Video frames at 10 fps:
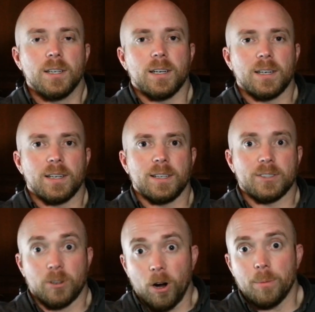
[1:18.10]

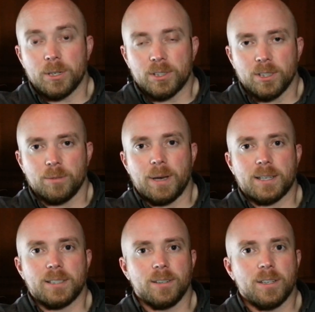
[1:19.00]
It's garbage to the
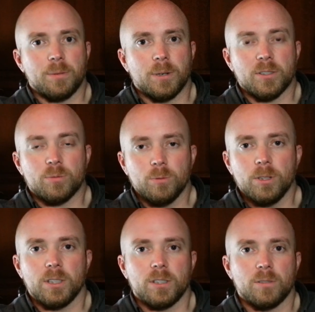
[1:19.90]
bacteria, but it's
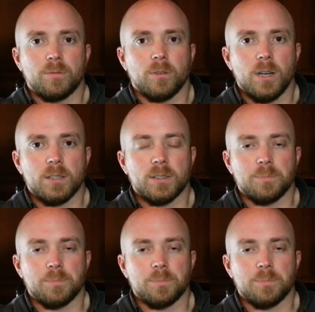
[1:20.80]
really good for us.